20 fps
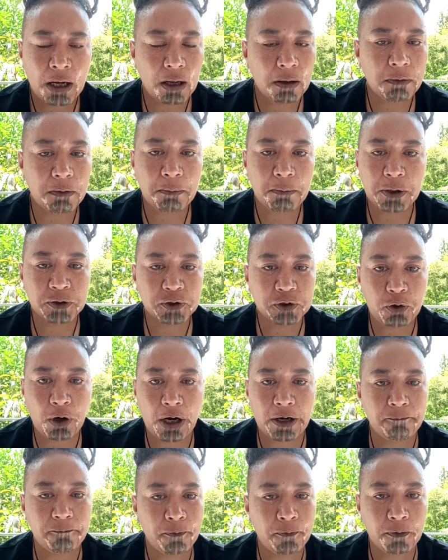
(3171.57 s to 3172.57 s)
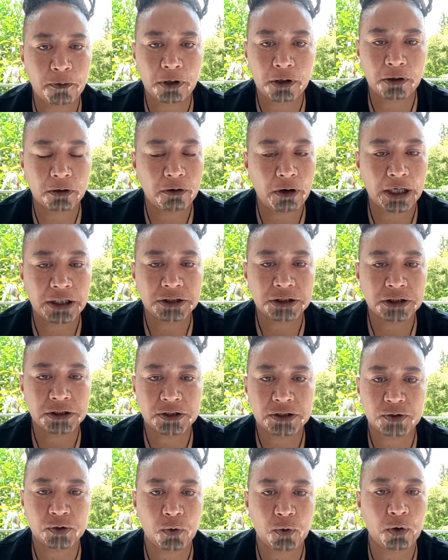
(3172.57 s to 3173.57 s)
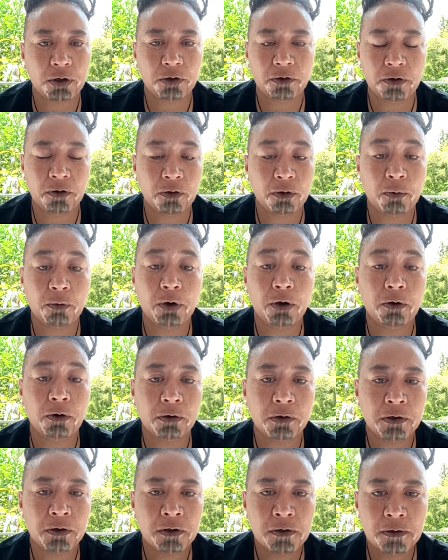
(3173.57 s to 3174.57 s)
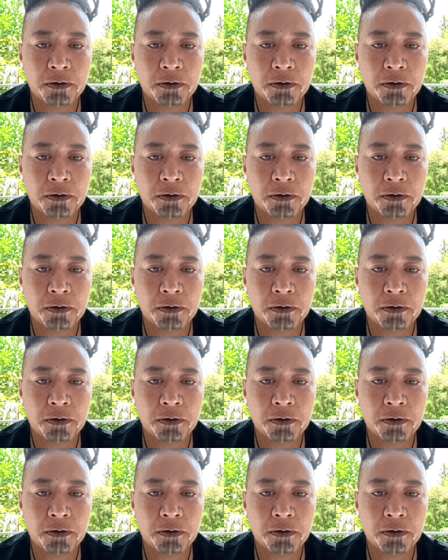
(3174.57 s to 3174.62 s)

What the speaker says: I'm the most grateful and gracious daughter in the world.